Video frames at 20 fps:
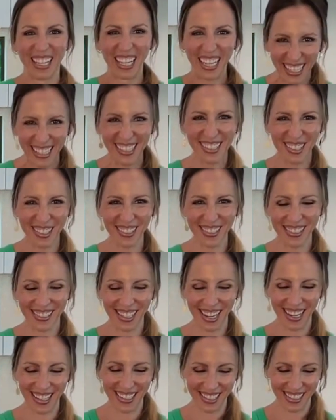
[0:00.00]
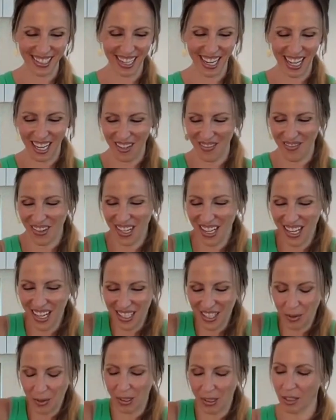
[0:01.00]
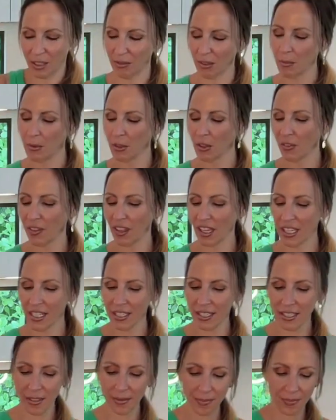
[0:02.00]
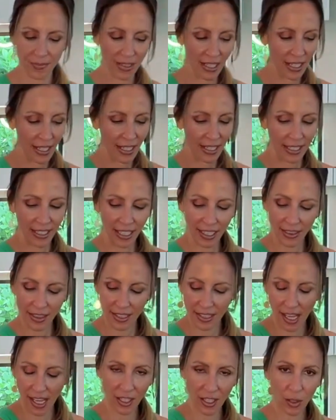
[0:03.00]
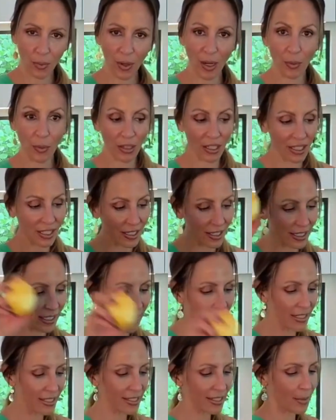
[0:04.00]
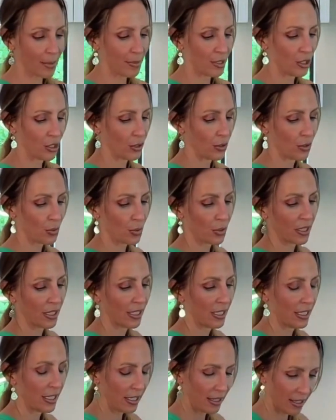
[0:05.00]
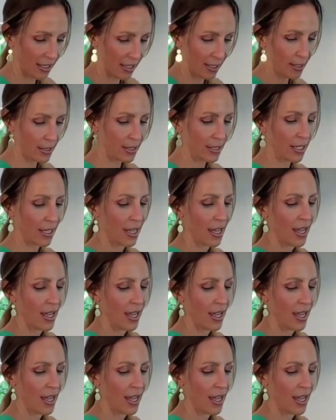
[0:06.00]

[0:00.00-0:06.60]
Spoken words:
Eastern Standard Time. So we're going to remove this, get this out of the way. We're going to need this lemon juice. We're going to need this.